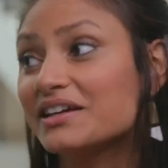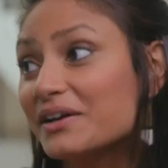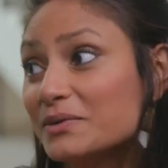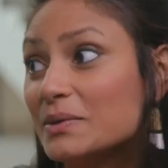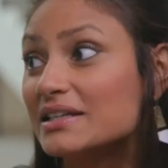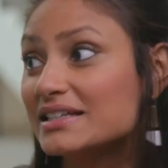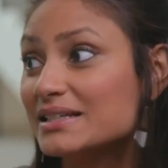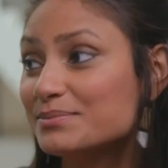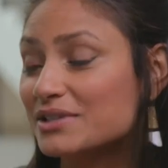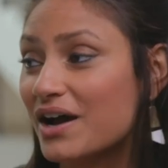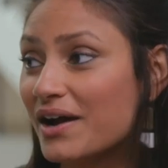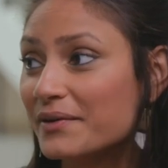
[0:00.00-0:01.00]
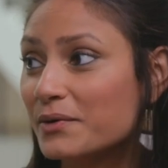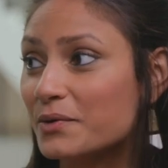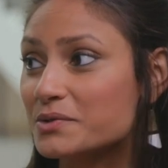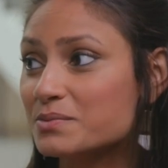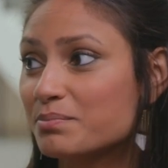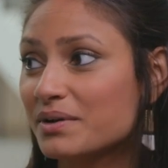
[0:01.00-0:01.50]
I think I'd want to keep
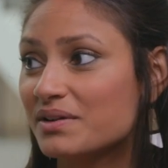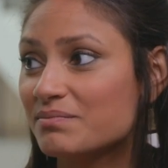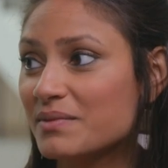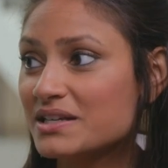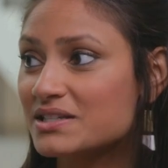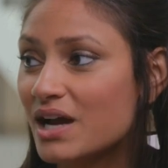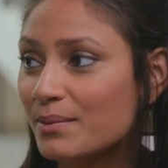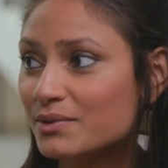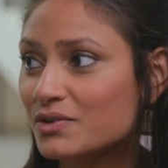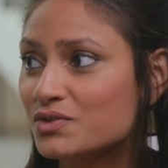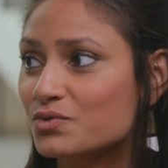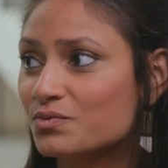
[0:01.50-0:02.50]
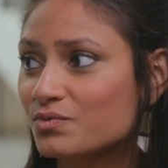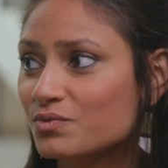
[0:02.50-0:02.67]
tacos, but my Domino's